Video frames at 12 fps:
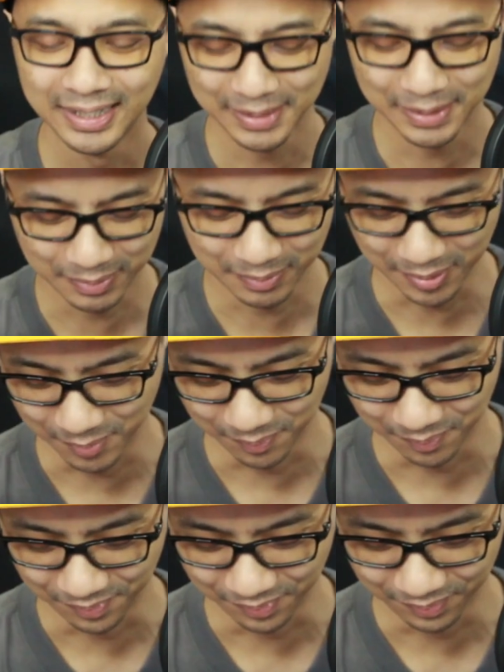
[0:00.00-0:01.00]

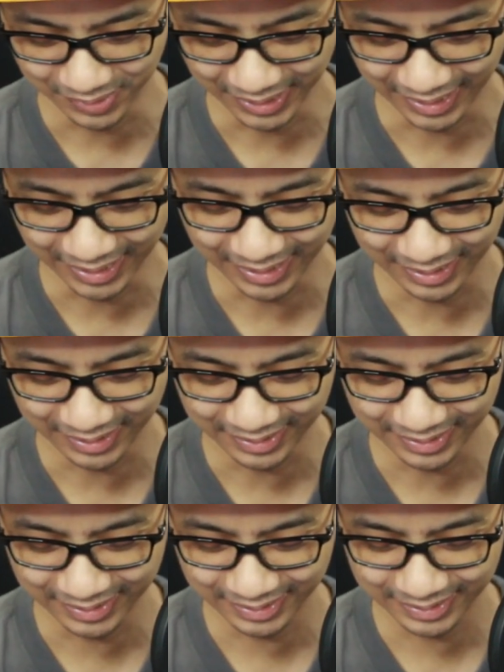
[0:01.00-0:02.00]
um, yeah,
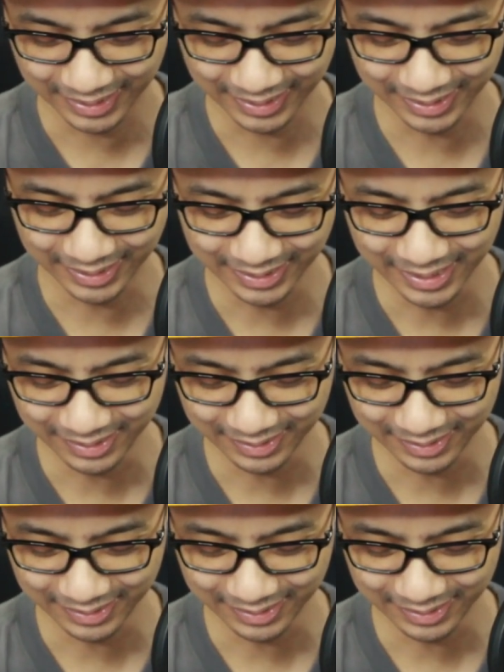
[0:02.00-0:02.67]
they they they, they